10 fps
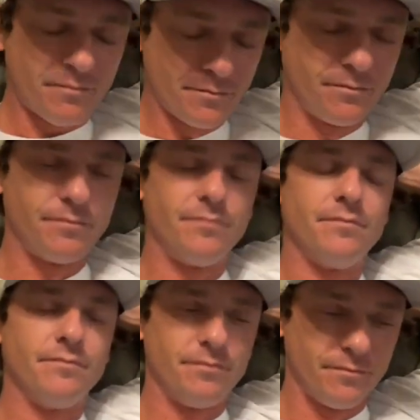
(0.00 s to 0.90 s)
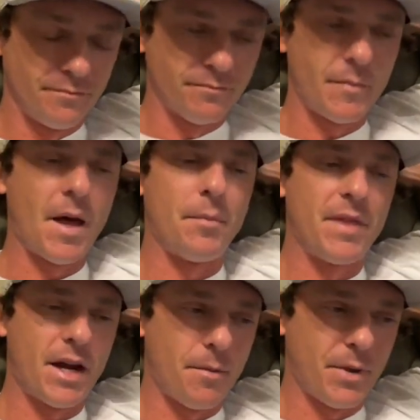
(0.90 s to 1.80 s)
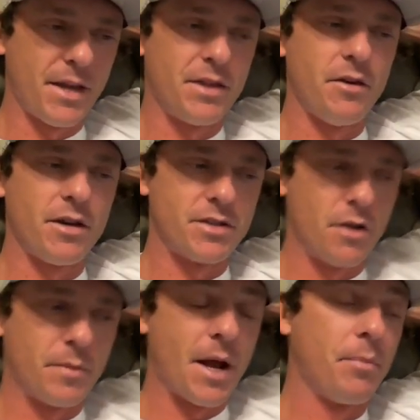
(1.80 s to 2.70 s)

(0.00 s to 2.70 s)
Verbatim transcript: Mm-hmm. Mm-hmm. I played the U.S. Open. I